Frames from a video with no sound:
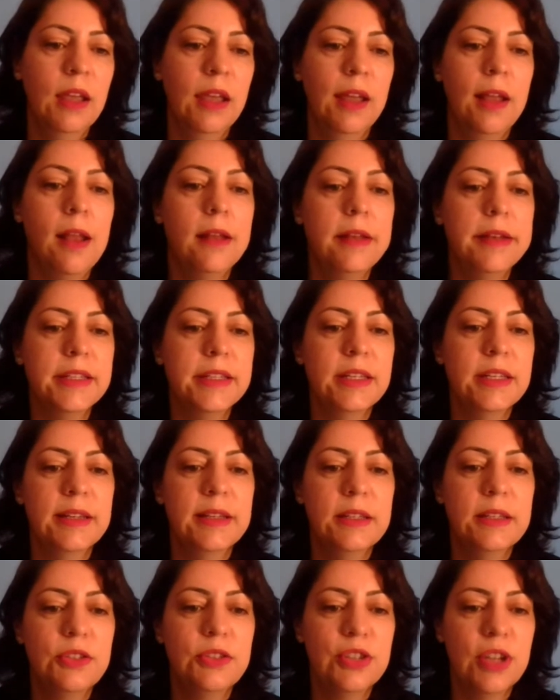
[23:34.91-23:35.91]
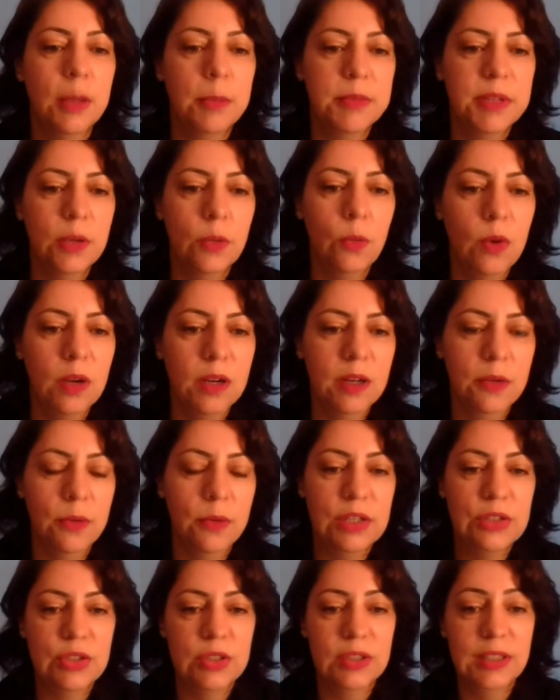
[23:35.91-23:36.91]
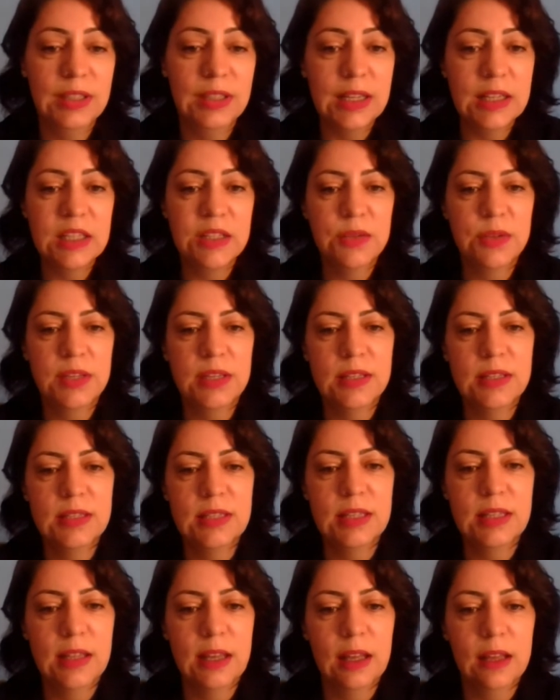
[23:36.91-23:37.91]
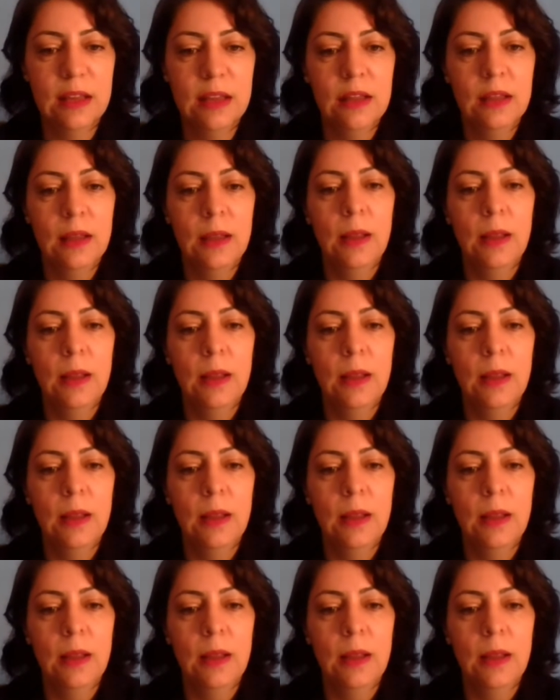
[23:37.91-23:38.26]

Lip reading: And in chapter 1, question 8, you can see that